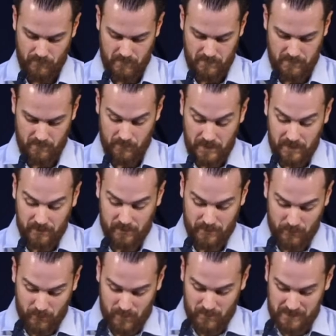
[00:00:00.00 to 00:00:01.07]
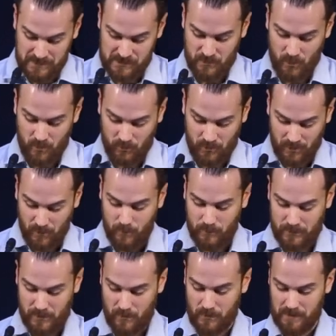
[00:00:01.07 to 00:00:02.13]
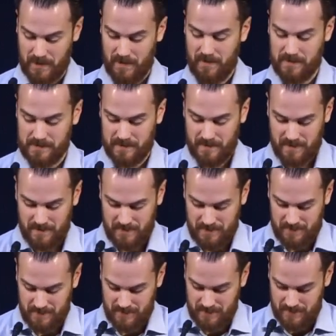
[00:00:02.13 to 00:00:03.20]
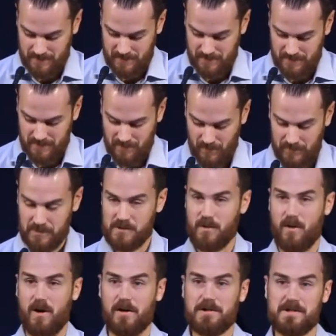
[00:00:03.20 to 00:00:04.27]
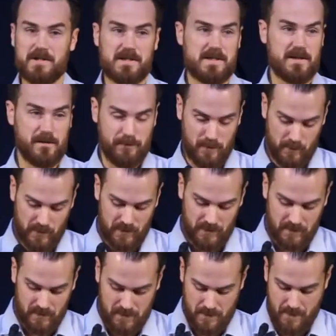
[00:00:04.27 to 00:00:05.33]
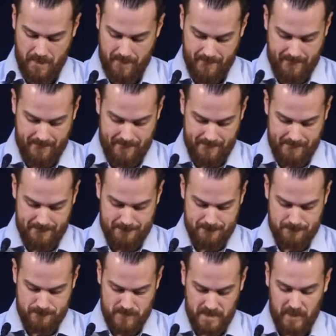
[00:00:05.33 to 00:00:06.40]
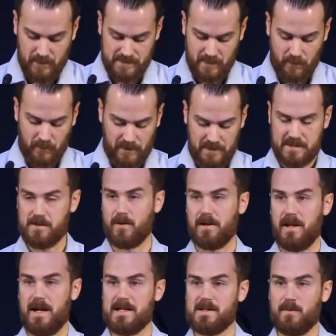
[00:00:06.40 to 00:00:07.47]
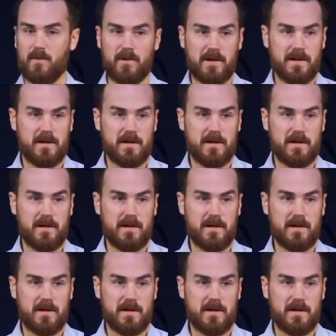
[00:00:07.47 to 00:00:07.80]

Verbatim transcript: Being under authority means you won't run over your own character. Right? There's no harshness here from Paul. And that's going to bring us to our last point.